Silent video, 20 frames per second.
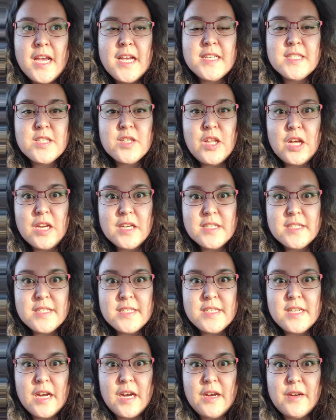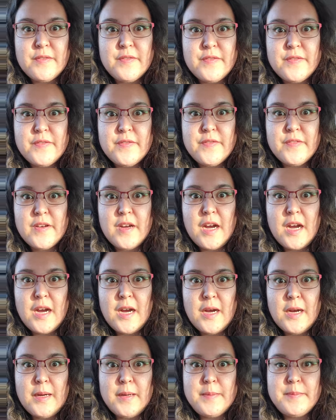is a lot of stuff.
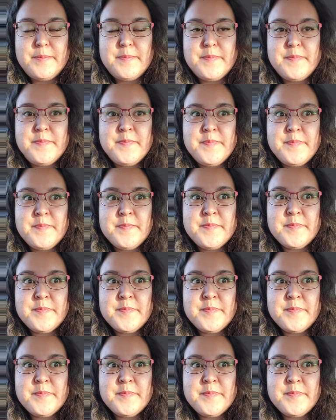Um,